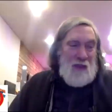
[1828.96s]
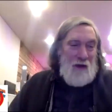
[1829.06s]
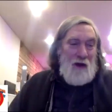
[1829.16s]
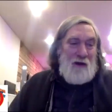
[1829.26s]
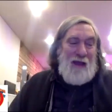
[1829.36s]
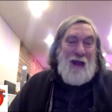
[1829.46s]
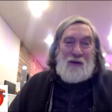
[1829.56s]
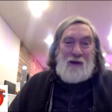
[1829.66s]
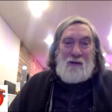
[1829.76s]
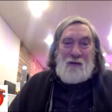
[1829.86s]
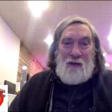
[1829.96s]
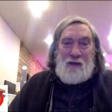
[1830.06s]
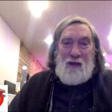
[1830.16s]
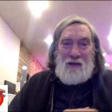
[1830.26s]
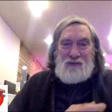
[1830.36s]
Uh, our
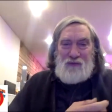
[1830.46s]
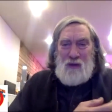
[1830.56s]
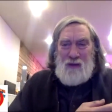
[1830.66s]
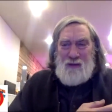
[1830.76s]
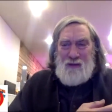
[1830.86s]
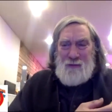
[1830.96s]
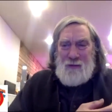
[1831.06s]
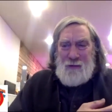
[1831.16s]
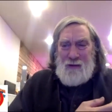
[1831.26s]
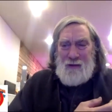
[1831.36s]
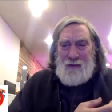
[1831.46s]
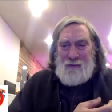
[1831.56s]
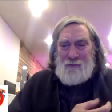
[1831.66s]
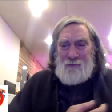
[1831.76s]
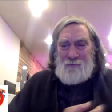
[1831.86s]
county is uh,
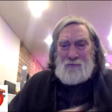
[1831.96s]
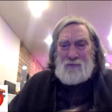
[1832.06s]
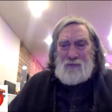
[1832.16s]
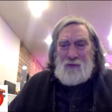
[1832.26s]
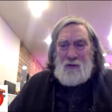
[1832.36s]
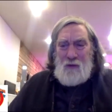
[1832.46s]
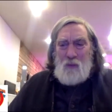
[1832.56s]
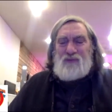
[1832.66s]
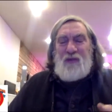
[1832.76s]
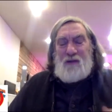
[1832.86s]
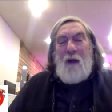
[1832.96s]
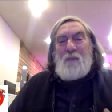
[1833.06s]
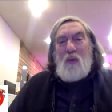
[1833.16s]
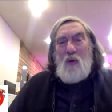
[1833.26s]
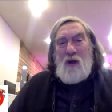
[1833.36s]
uh,
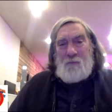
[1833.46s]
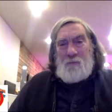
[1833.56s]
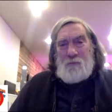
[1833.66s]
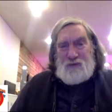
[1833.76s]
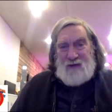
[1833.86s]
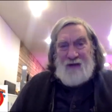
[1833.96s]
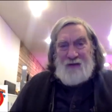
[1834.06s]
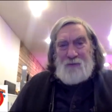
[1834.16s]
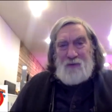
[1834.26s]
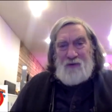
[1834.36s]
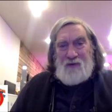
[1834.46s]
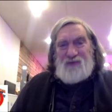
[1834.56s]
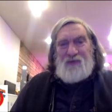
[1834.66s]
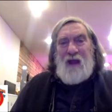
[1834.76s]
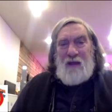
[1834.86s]
was the number one potato
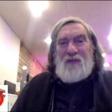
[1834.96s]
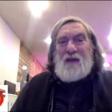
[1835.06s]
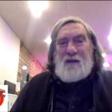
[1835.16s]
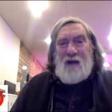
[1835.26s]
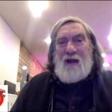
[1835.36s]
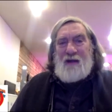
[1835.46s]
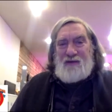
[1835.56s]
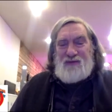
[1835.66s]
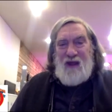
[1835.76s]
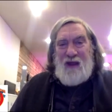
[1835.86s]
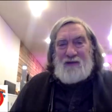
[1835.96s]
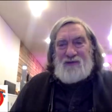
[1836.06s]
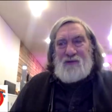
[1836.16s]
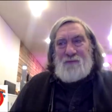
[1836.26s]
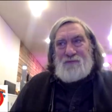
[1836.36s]
producer in the United
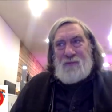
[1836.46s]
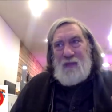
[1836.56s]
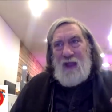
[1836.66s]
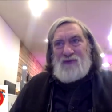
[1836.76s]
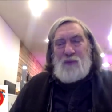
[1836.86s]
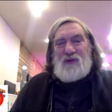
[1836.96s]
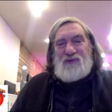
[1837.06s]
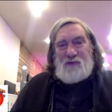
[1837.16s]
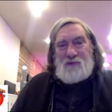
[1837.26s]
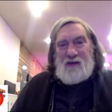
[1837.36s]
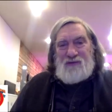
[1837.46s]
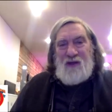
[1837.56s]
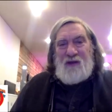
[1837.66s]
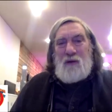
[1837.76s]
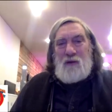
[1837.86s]
States as
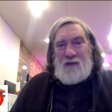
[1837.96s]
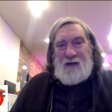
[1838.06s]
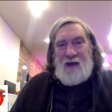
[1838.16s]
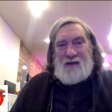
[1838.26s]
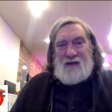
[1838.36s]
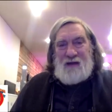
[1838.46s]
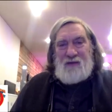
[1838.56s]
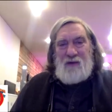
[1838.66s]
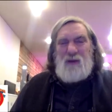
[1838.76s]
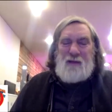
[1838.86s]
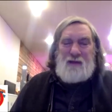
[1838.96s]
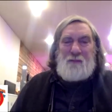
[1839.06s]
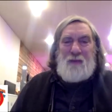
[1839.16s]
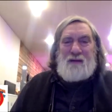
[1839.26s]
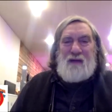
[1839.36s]
recently as the early 19
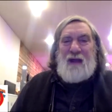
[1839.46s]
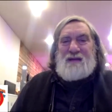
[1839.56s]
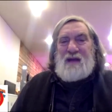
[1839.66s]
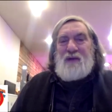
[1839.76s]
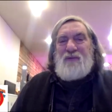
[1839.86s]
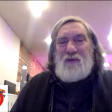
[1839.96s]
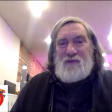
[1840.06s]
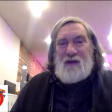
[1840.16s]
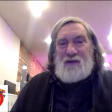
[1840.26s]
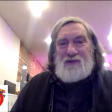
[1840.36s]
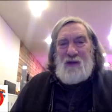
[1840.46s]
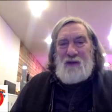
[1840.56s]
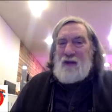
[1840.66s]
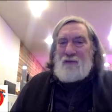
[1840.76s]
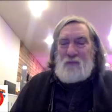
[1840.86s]
early to mid
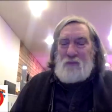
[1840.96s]
1950s.